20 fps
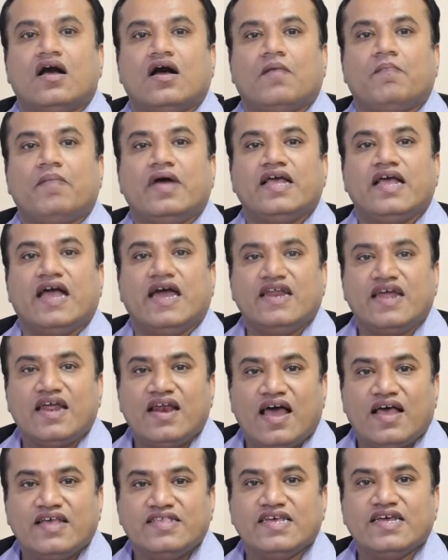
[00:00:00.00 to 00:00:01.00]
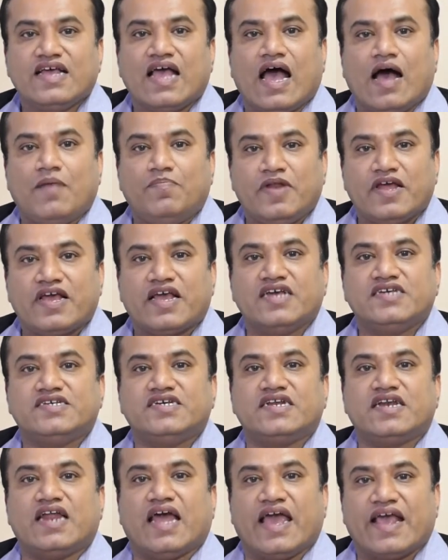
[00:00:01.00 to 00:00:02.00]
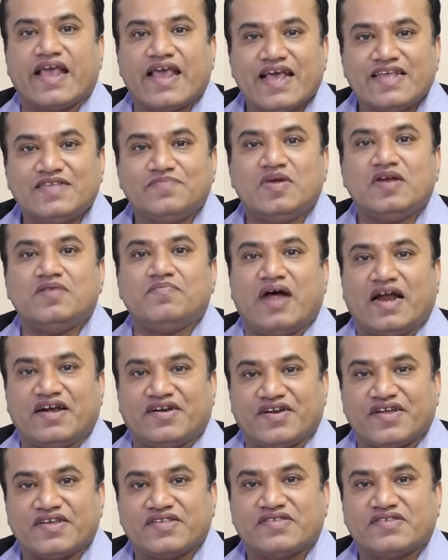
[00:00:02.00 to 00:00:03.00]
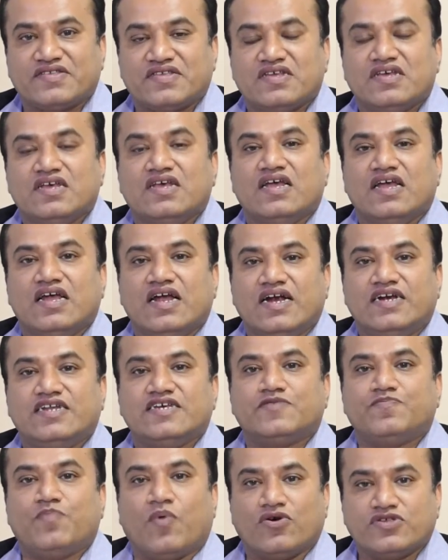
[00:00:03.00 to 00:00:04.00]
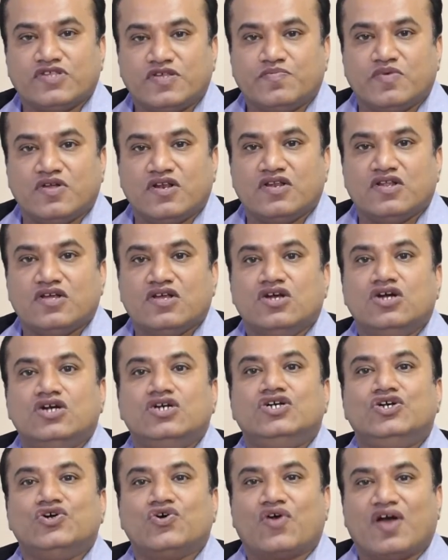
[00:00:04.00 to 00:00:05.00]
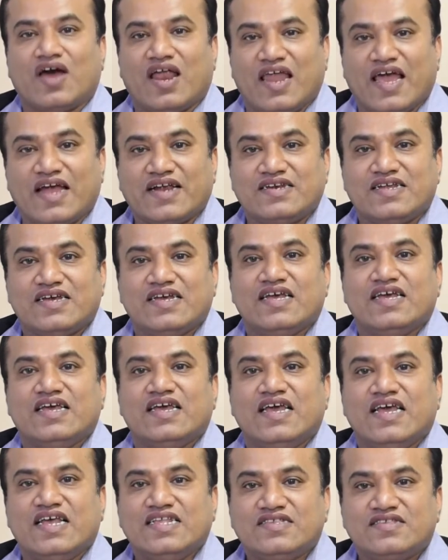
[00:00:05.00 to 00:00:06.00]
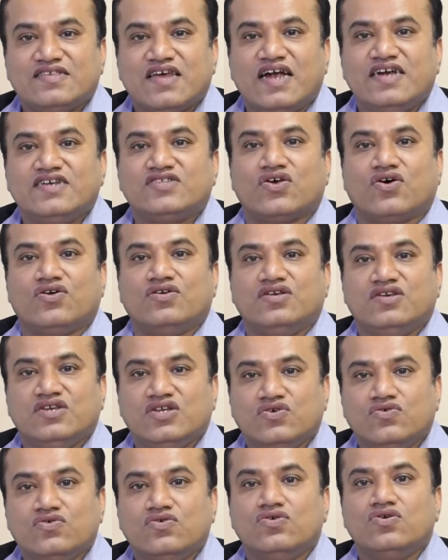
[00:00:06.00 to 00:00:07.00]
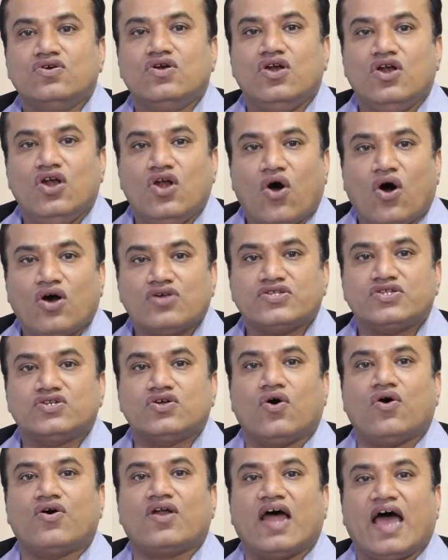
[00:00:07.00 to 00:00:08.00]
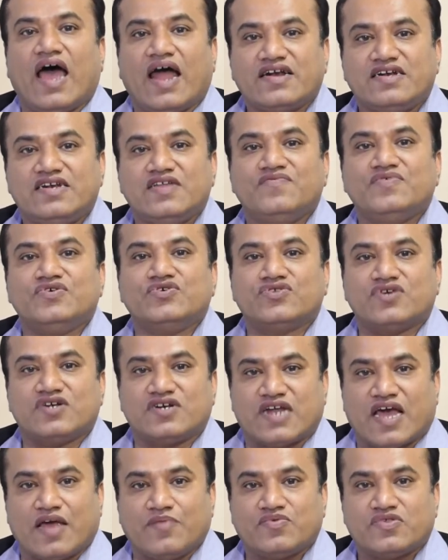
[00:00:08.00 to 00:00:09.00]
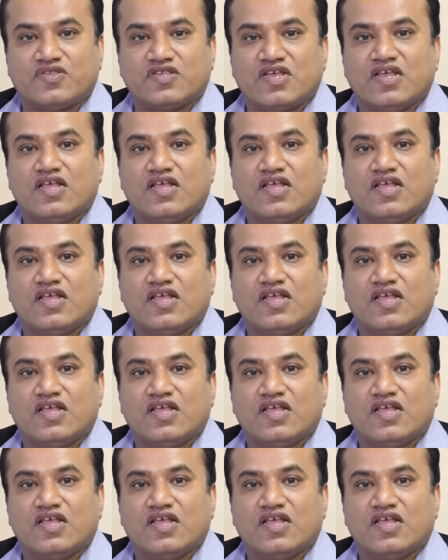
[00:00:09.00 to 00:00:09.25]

By analyzing application engagement metrics, it is possible to collect insights on new, lost or active user types,